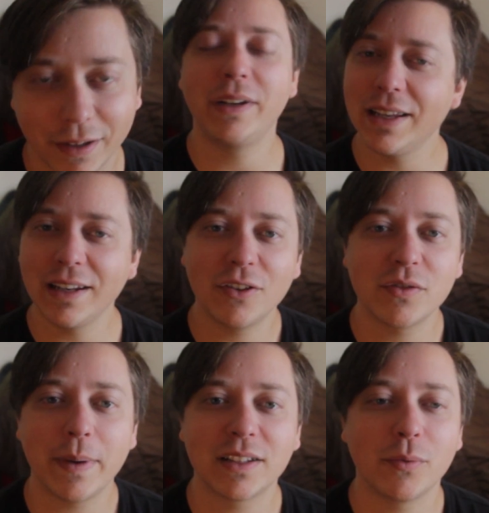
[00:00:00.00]
But again, it
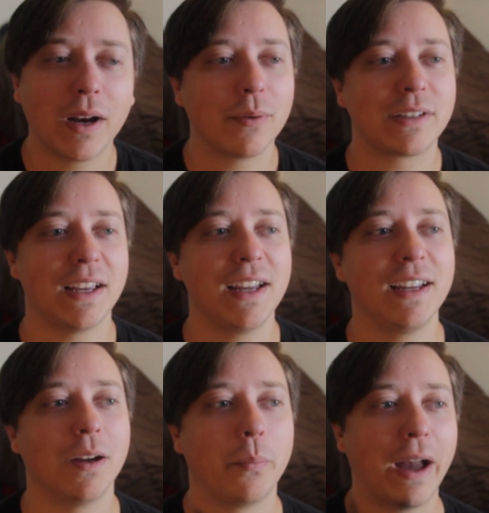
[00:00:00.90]
goes back to what I was
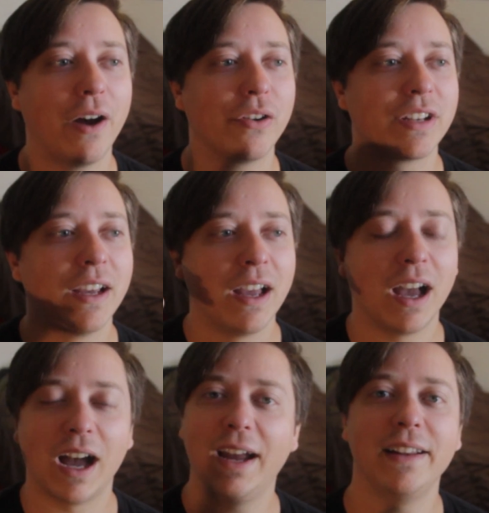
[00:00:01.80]
saying about
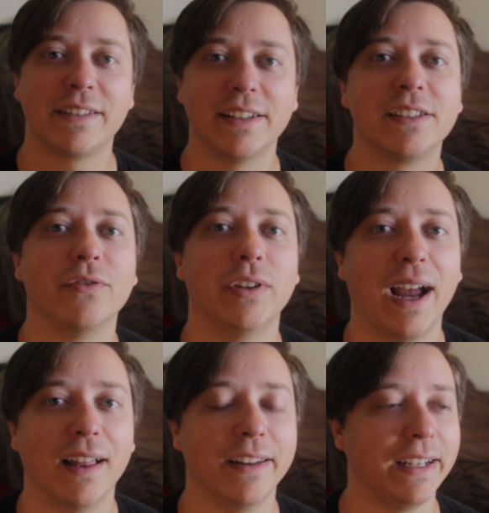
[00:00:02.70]
heightened sense of
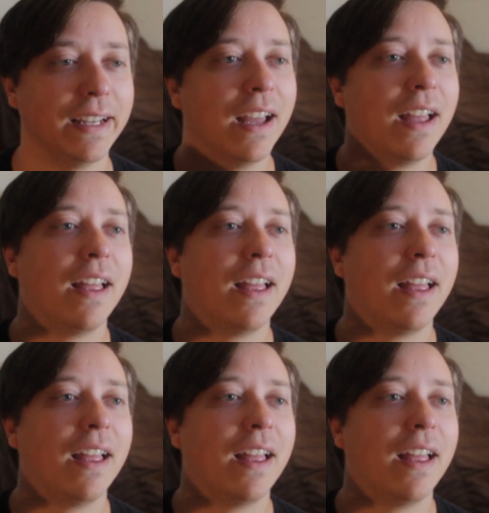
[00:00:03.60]
reality.